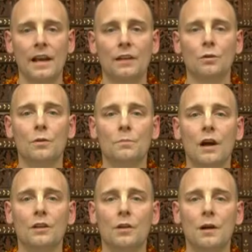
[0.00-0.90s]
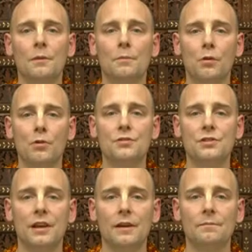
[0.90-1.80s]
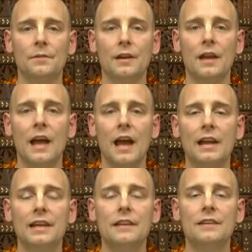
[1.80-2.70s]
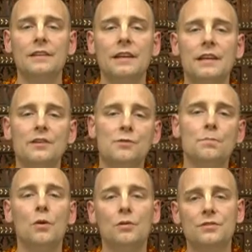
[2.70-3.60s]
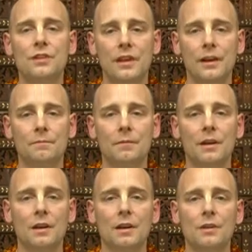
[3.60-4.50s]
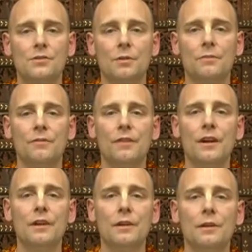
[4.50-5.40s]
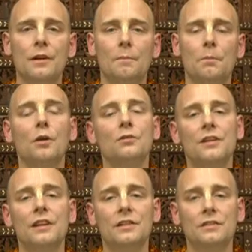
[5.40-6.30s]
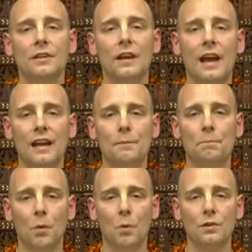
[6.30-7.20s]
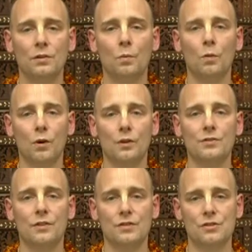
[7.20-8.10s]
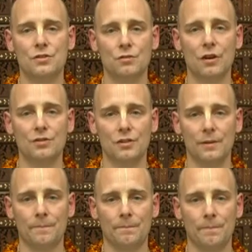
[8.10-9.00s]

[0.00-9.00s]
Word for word: And Lord Balaram approached him and he, he spoke to him some very pertinent and important words of instruction.